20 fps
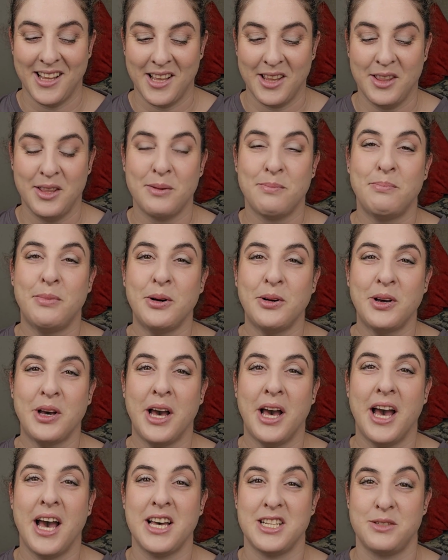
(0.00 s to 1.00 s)
The book
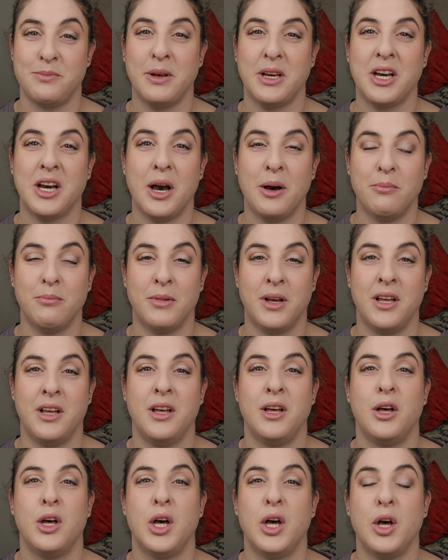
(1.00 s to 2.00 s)
has become
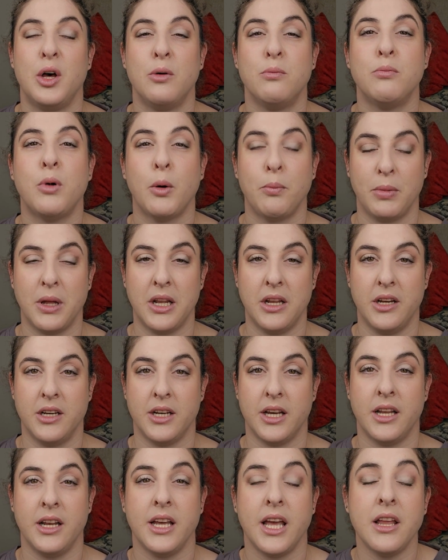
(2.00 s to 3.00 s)
popular.
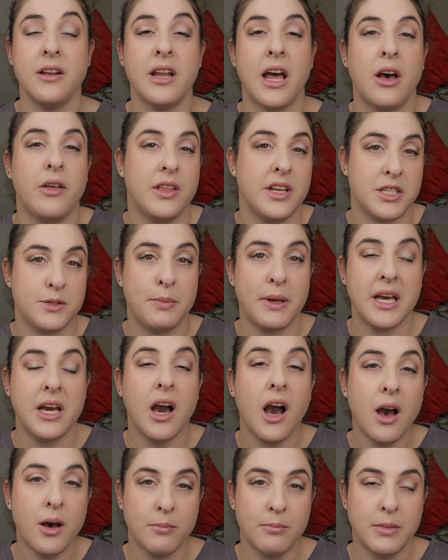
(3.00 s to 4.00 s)
And again, now there's
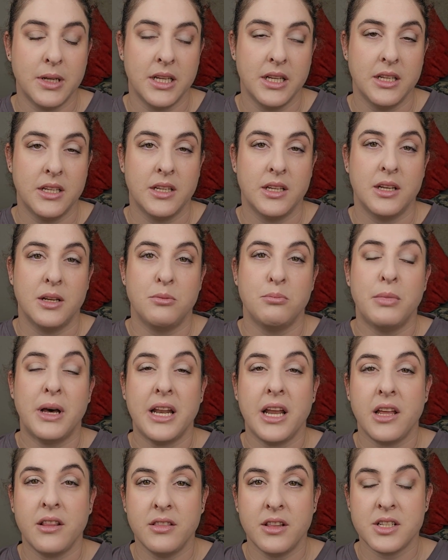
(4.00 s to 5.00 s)
become,
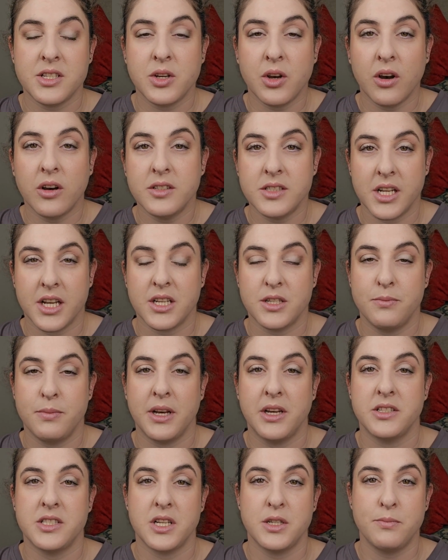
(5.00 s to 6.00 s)
but in this context,
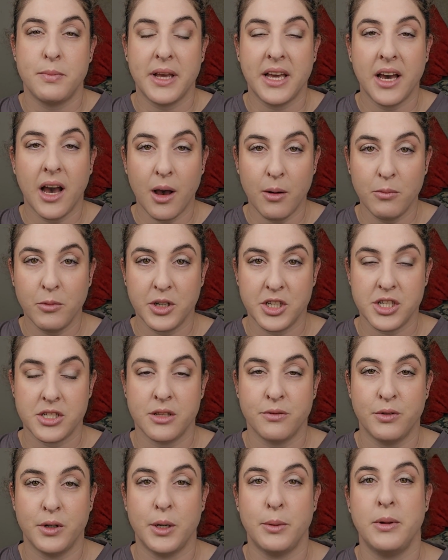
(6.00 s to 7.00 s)
because it's become, which is the
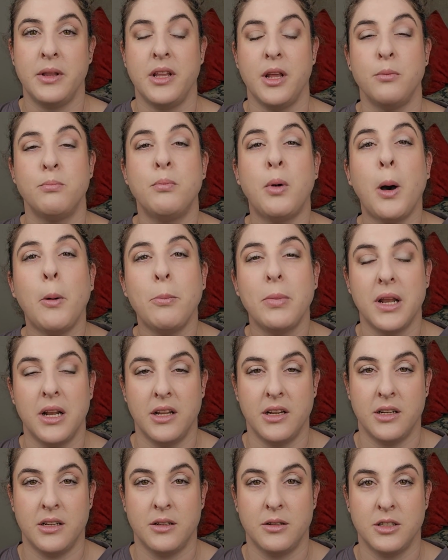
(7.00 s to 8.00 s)
verb, and then
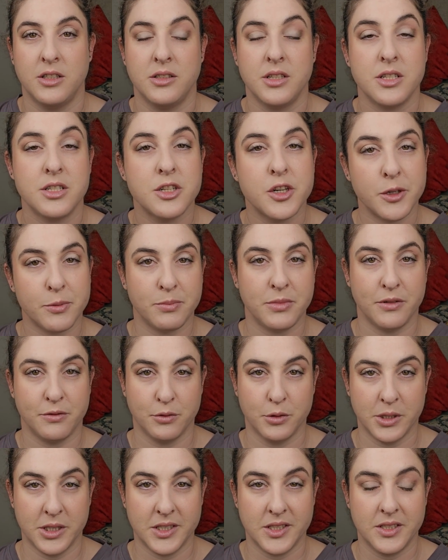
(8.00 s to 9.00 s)
popular, descriptive
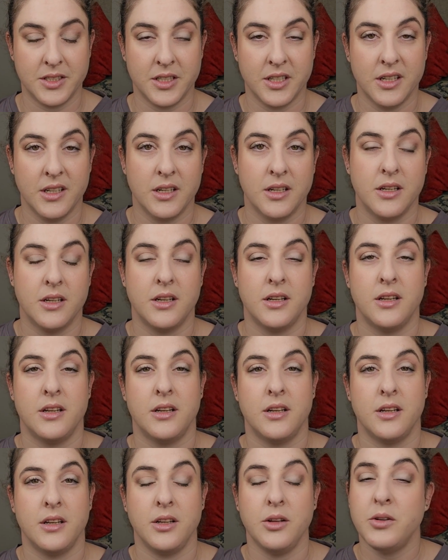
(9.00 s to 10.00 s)
word,
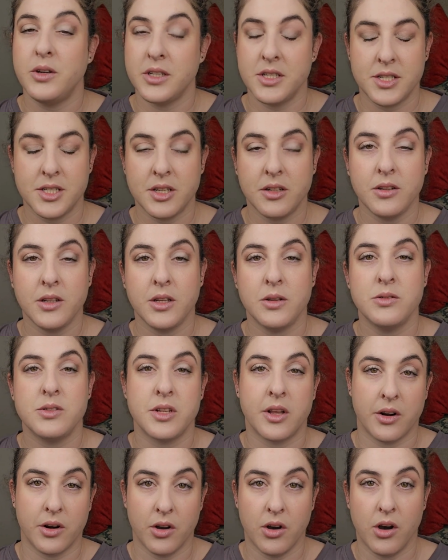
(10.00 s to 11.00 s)
you can still use
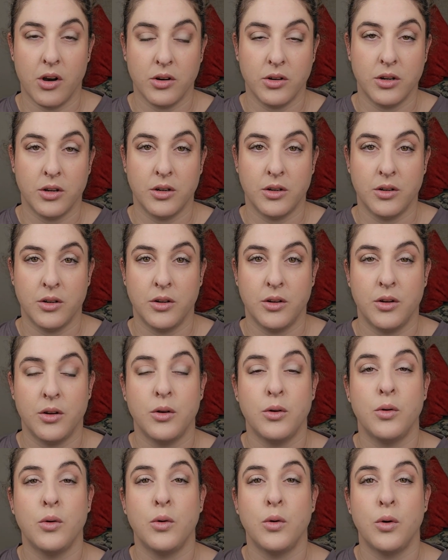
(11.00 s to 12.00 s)
raak
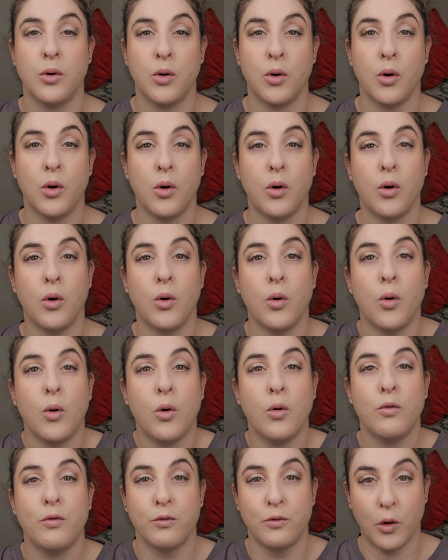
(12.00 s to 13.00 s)

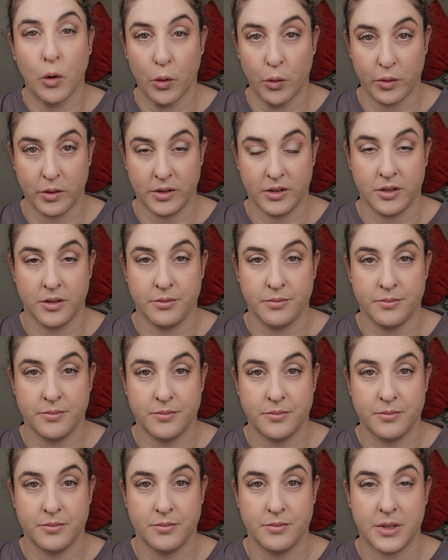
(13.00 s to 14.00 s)
or word.
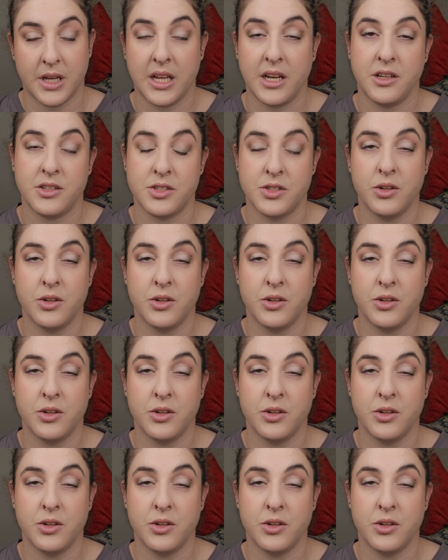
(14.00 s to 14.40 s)
And it's